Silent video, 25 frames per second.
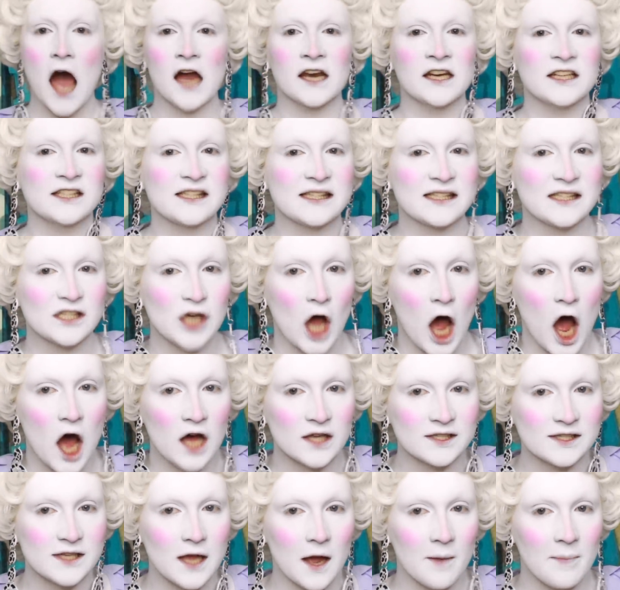
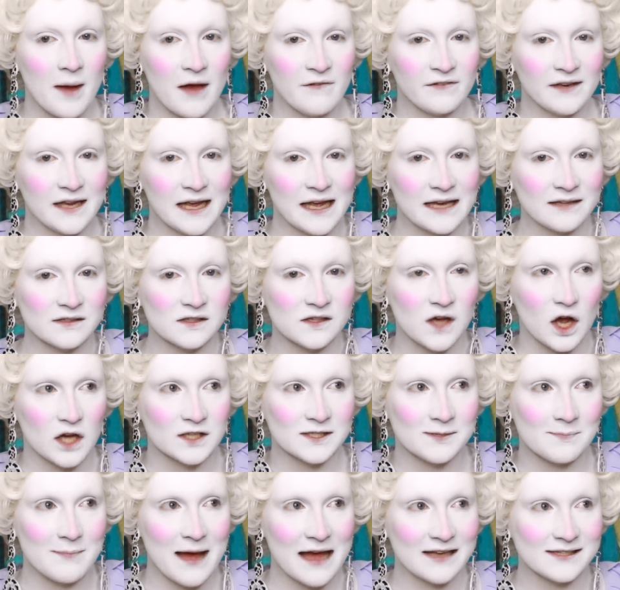Anastasia Beverly Hills
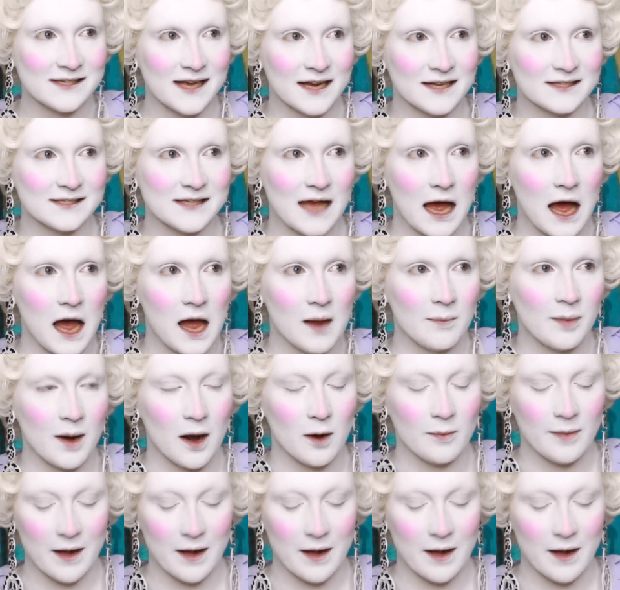Cosmetics eyebrow